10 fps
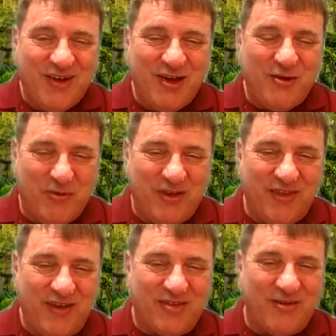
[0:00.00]
It's when
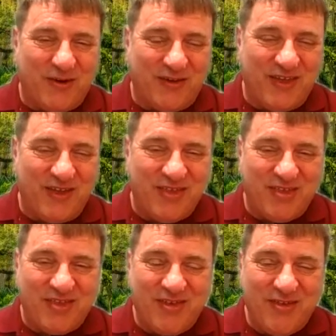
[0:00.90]
they snort that
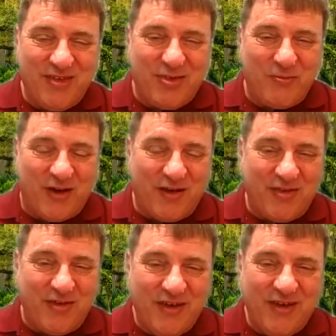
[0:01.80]

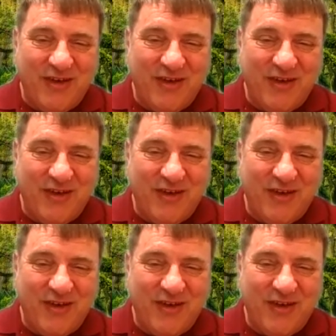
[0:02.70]
surprise you.